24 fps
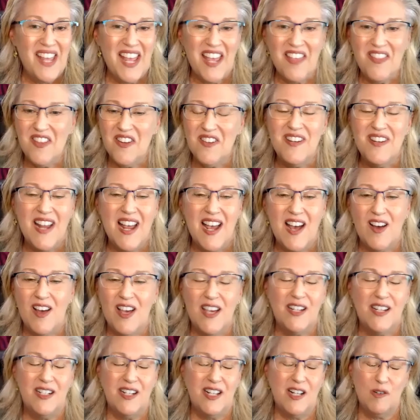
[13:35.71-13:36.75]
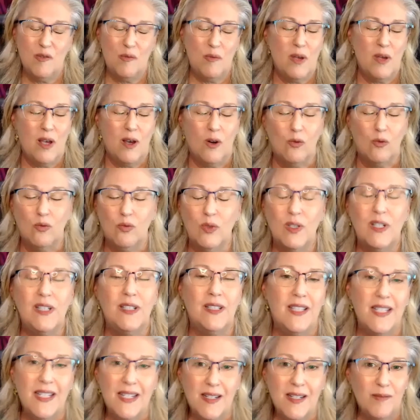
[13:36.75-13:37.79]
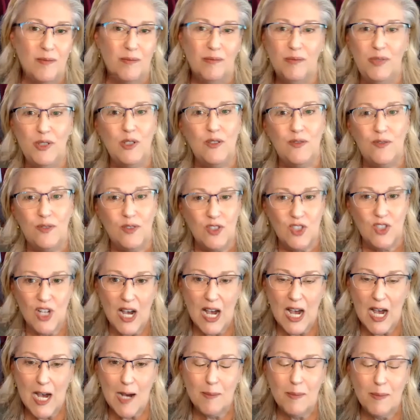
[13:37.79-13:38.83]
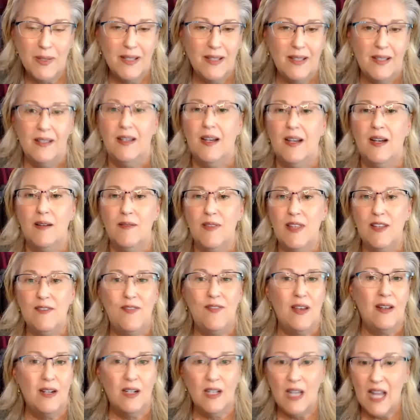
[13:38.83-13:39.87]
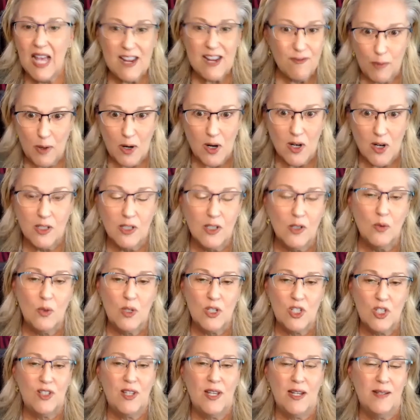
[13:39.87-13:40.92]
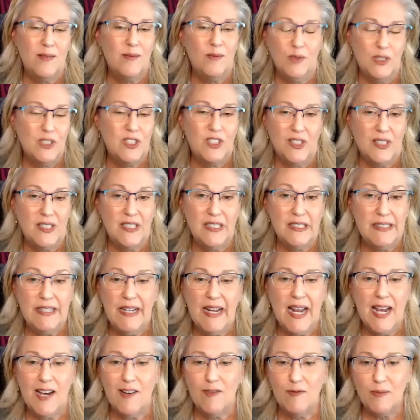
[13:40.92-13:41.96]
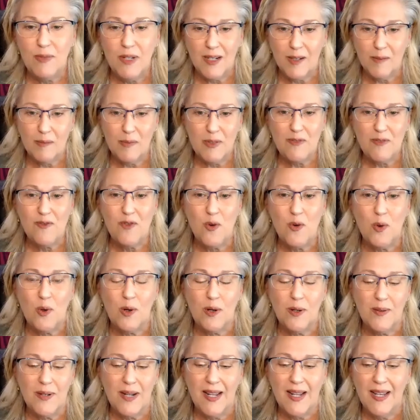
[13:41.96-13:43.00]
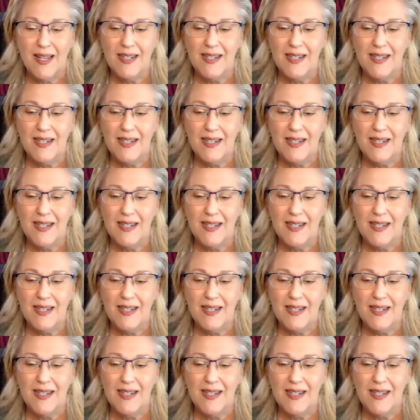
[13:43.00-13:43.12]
now at a really beautiful job. They found a life partner, which they didn't have before. And